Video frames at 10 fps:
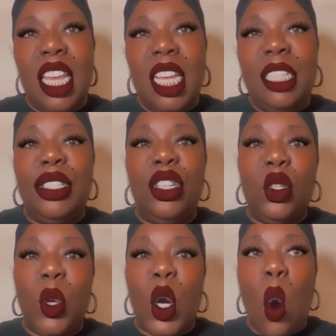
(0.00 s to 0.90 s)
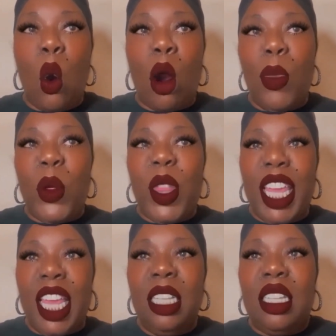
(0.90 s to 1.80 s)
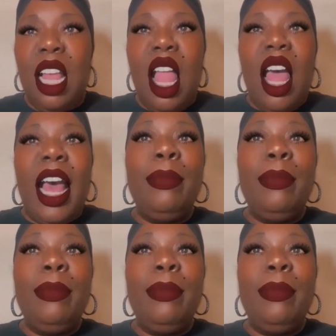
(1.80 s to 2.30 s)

the kids into doing horrible things.